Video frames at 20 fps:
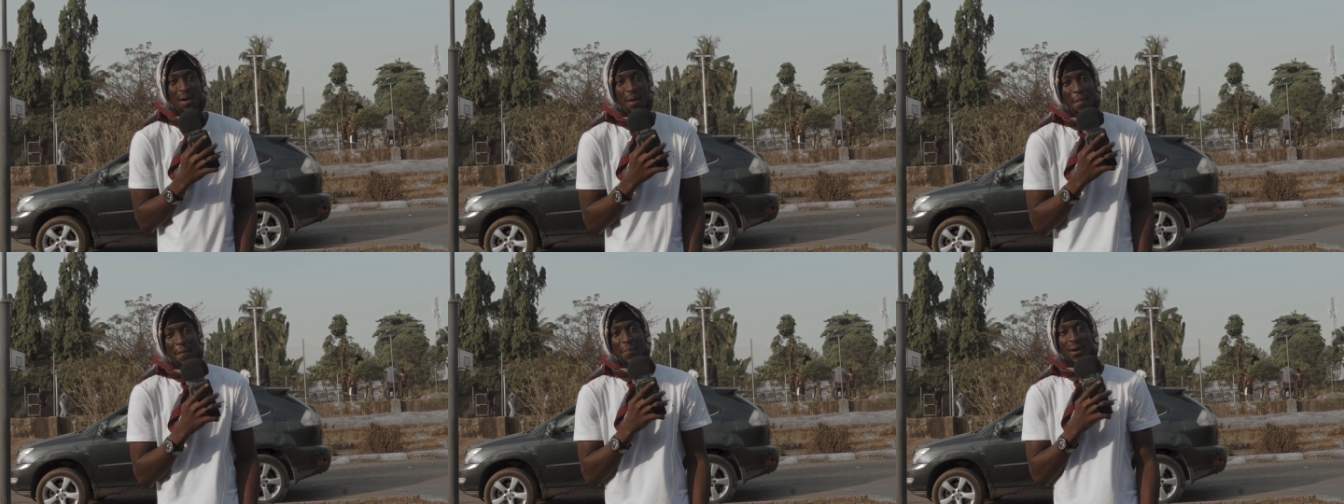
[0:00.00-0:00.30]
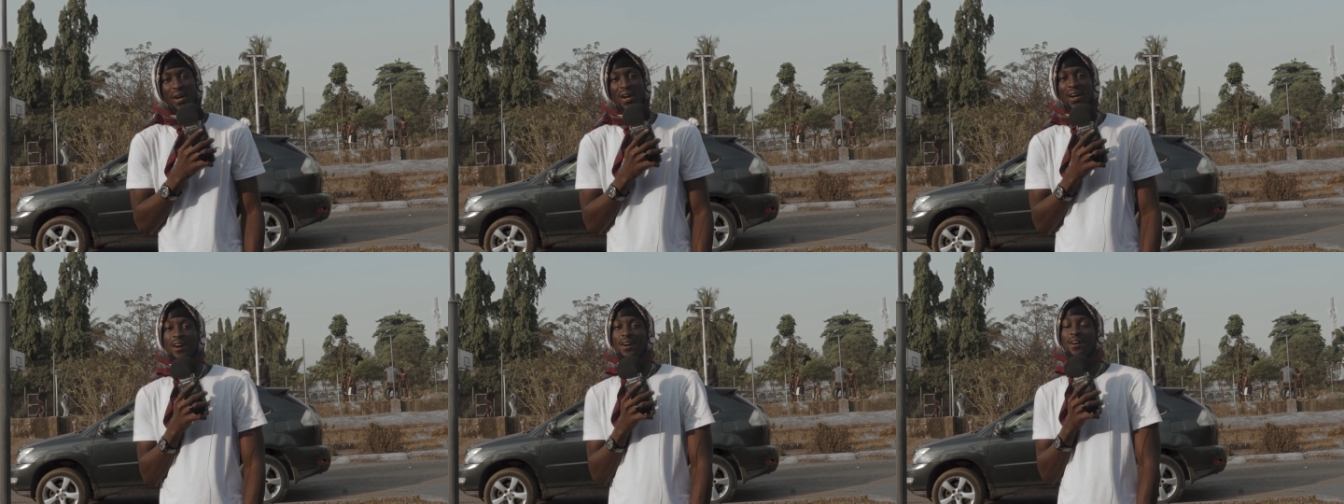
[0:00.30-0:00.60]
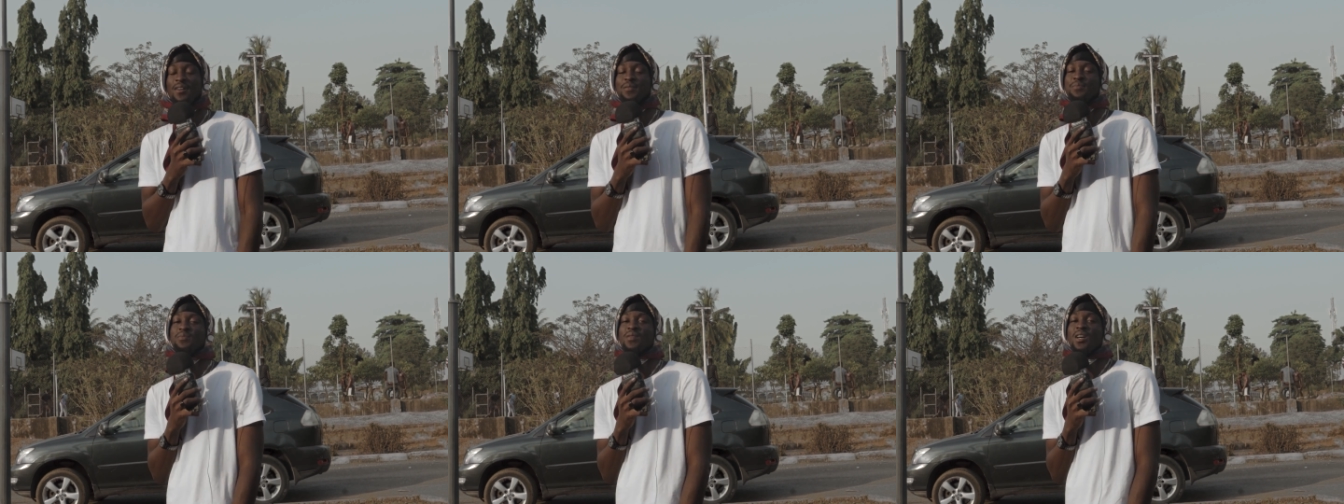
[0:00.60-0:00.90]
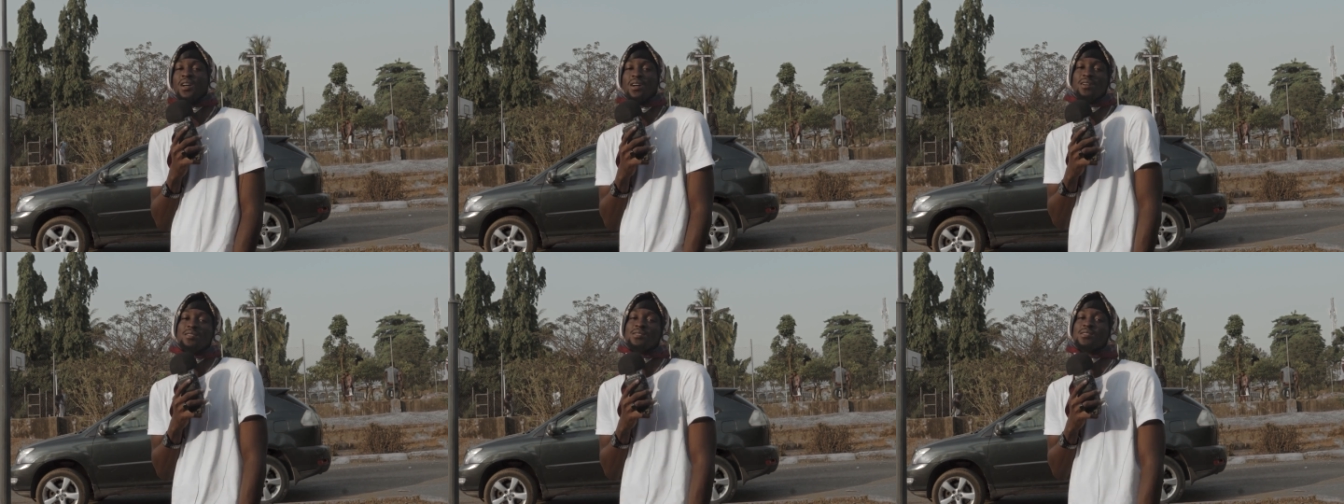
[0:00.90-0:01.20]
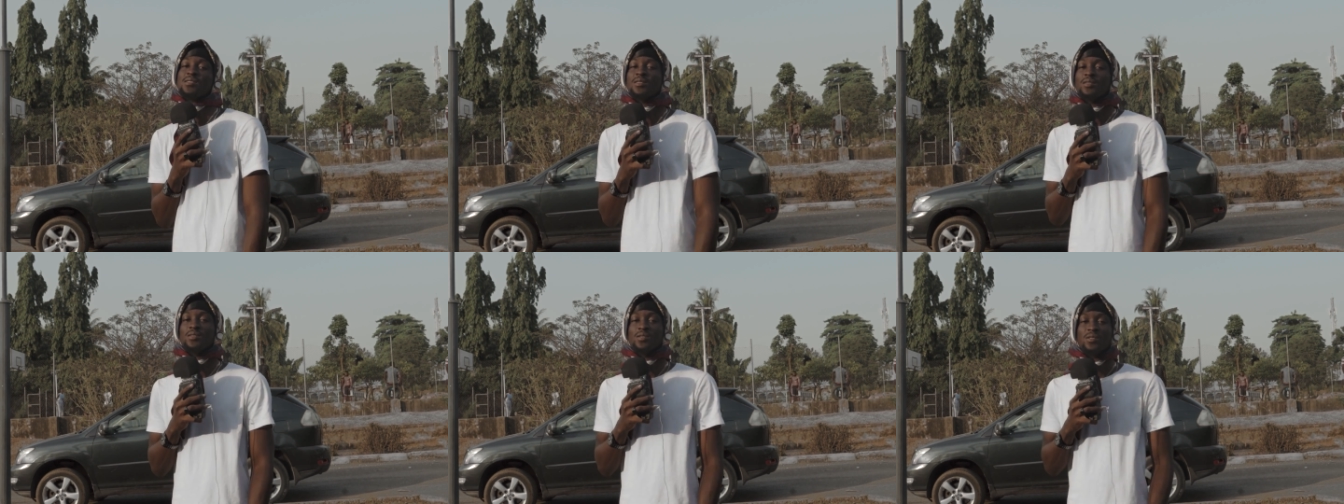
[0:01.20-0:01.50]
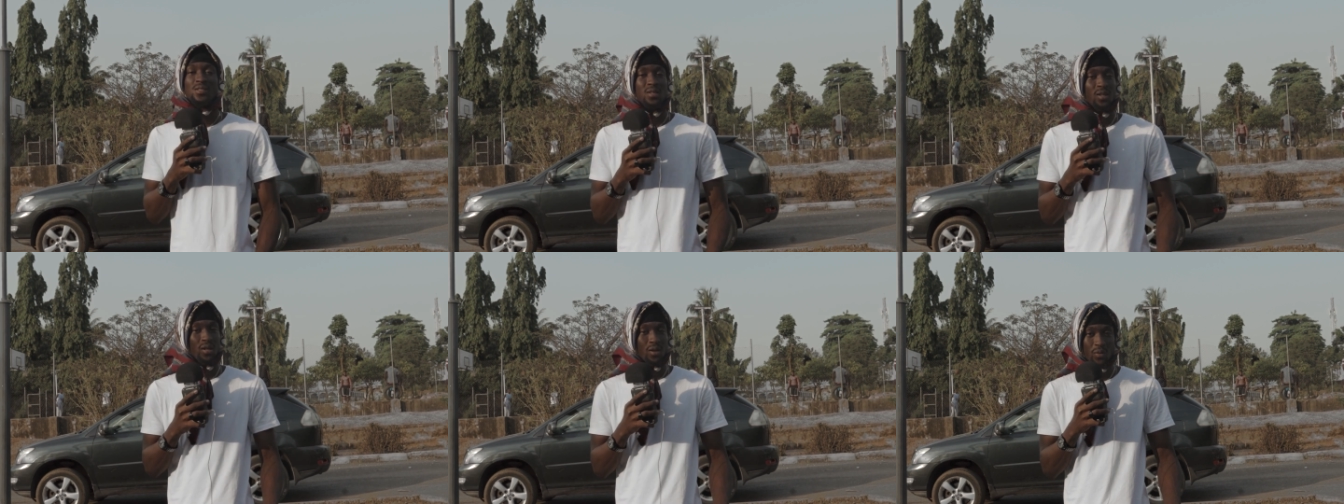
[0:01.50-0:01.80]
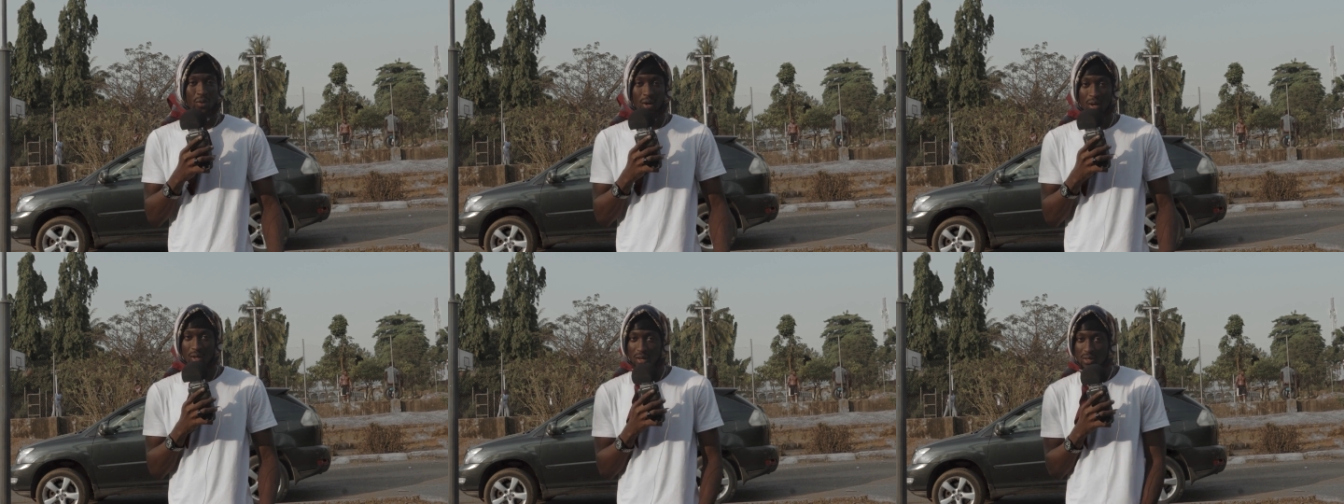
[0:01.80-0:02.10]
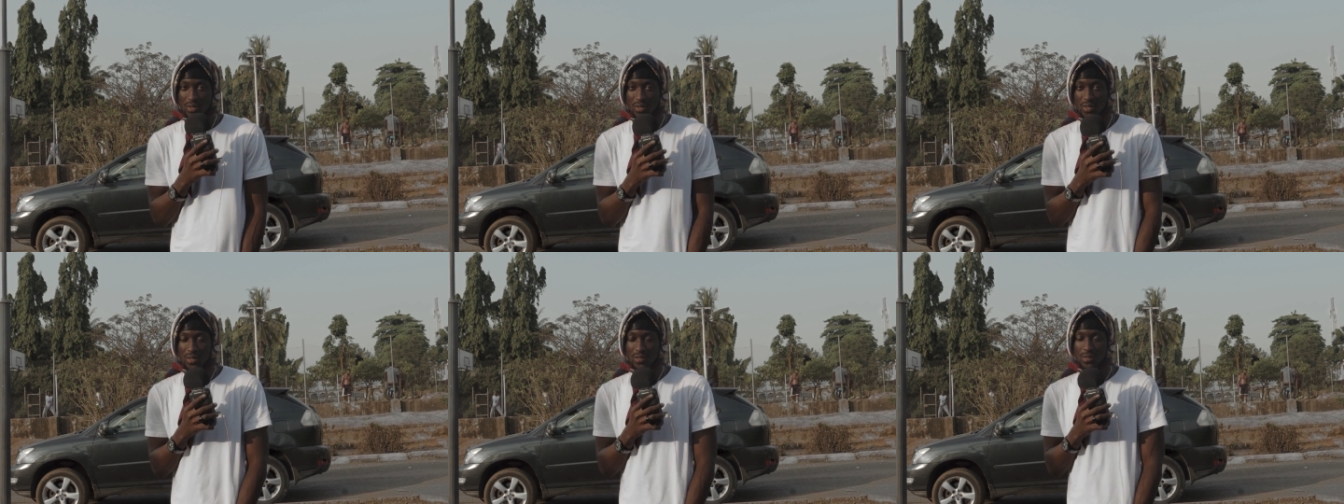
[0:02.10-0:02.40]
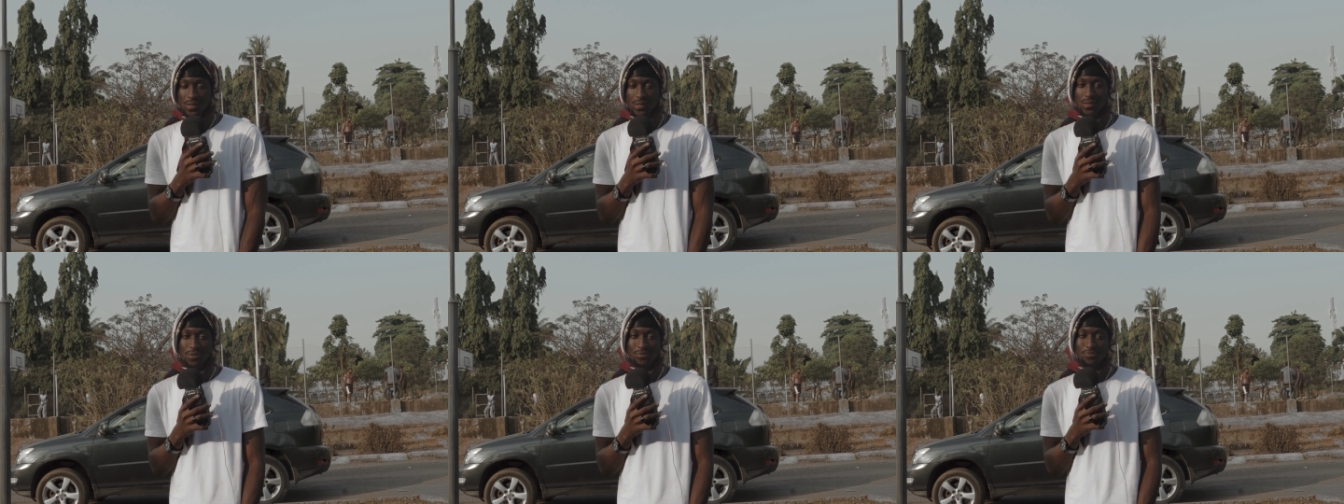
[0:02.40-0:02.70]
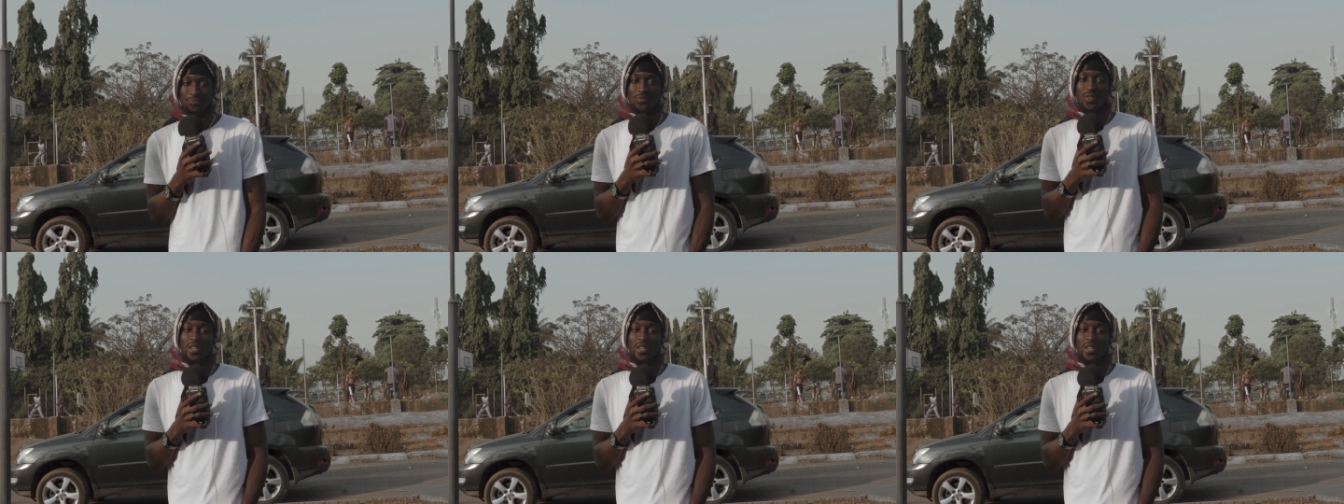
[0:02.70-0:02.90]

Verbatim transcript: But yeah, so stick around and just